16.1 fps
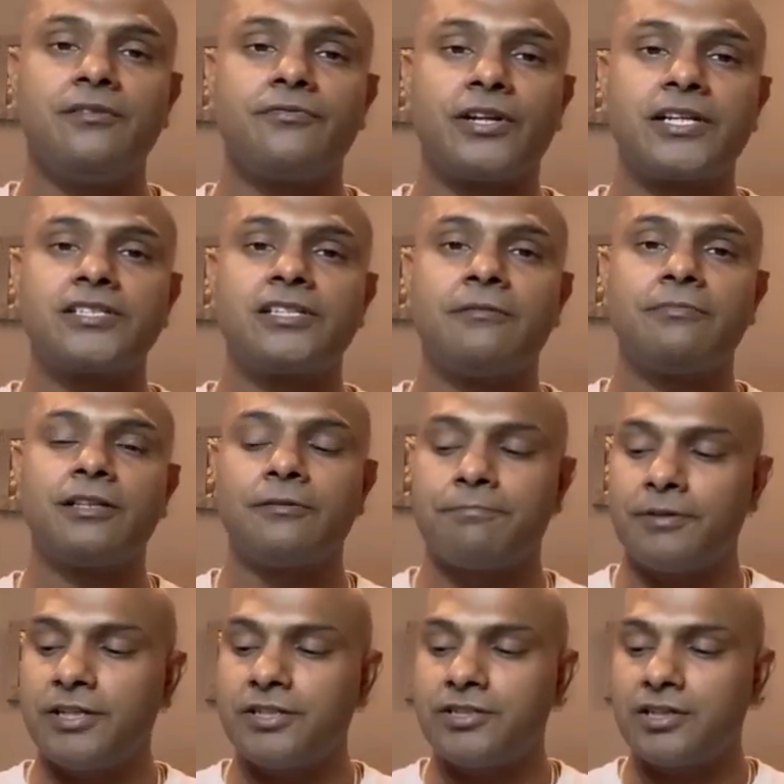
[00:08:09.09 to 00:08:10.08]
For example, the
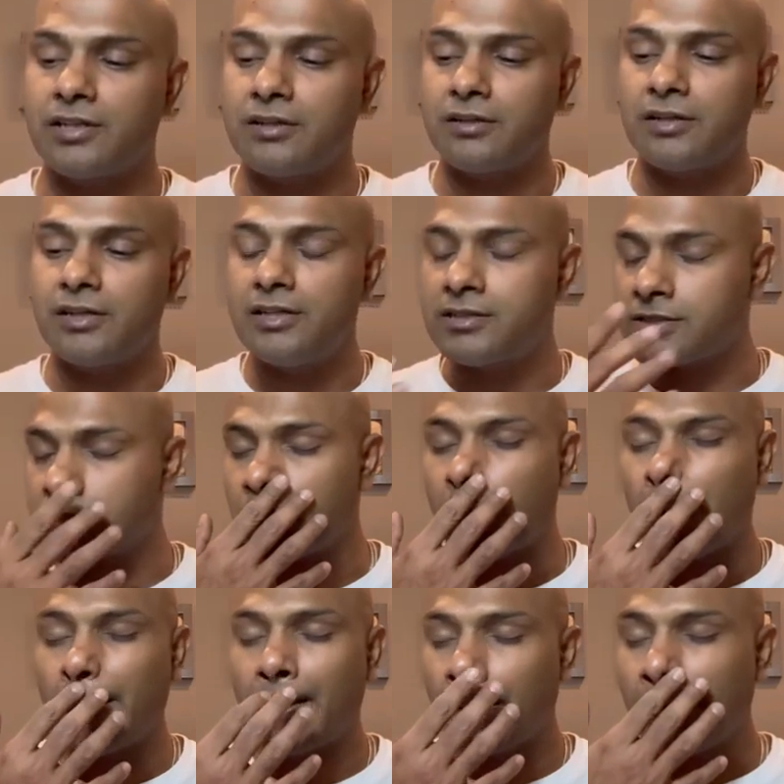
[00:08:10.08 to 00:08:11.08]
pigeon is
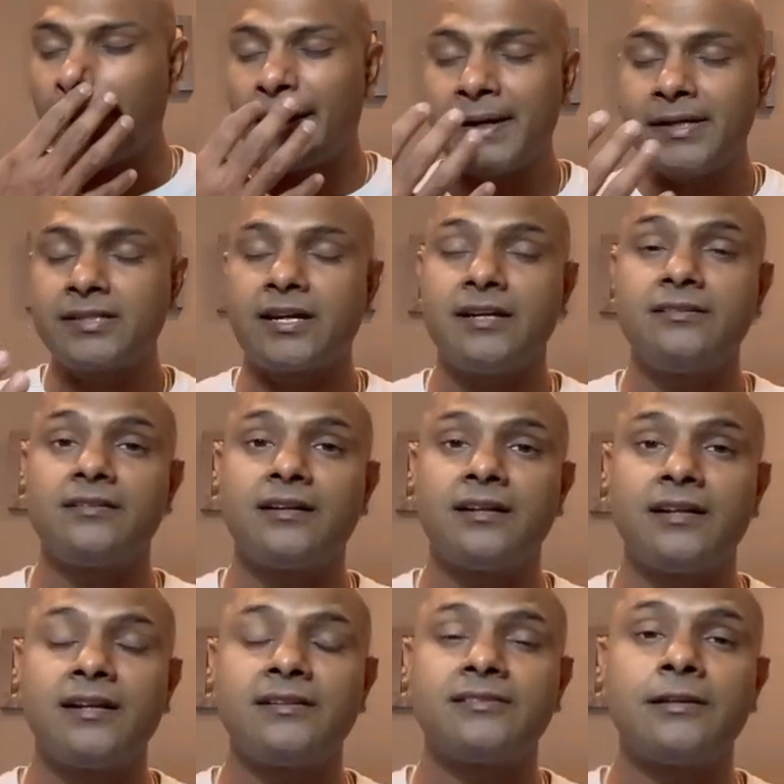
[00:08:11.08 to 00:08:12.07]
considered
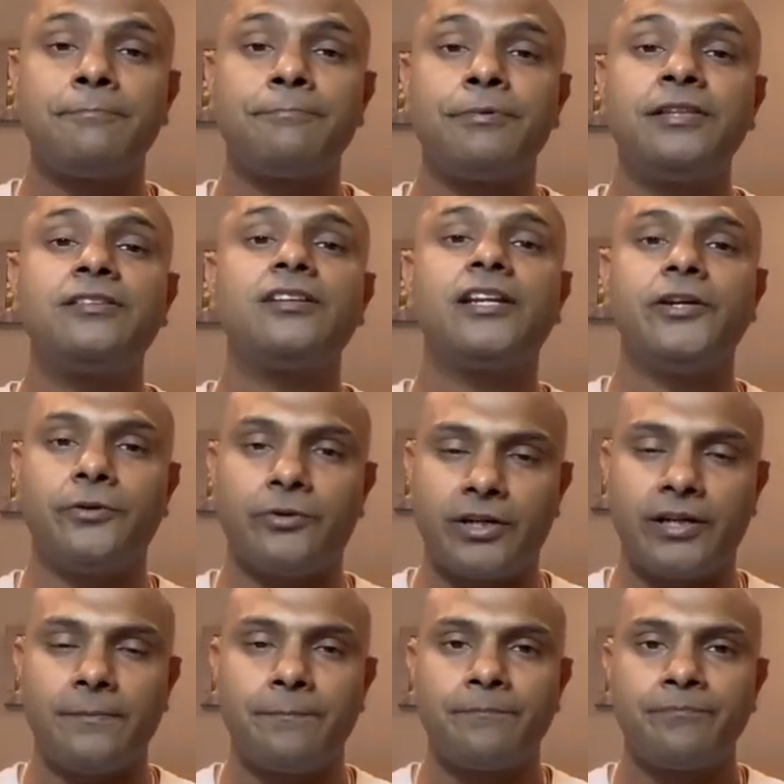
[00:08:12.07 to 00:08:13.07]
as a pitriyoni.